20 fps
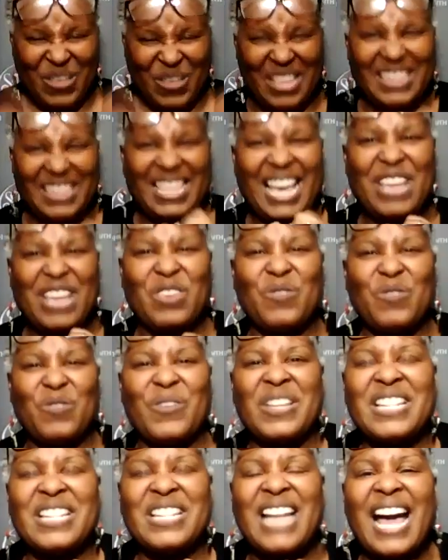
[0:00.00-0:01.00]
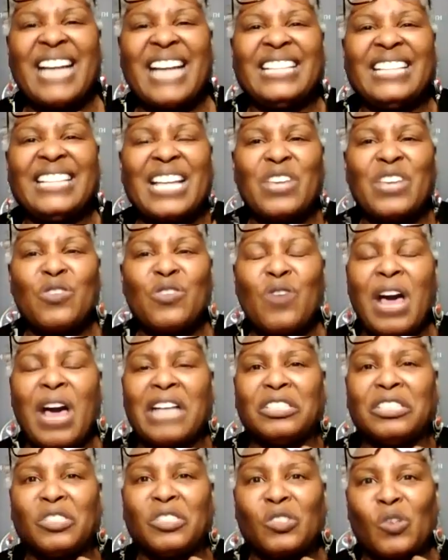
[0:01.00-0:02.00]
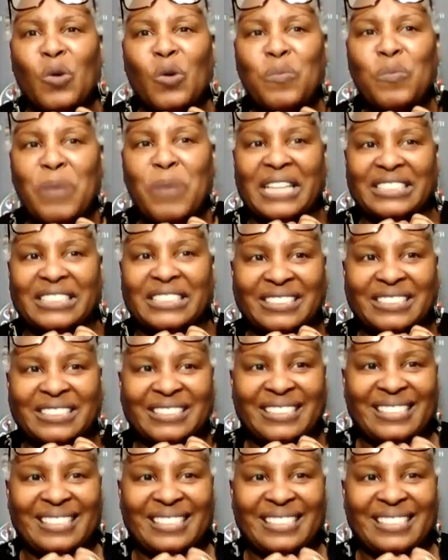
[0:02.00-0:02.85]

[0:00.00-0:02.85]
Thank you. Good night. Thank you guys so much.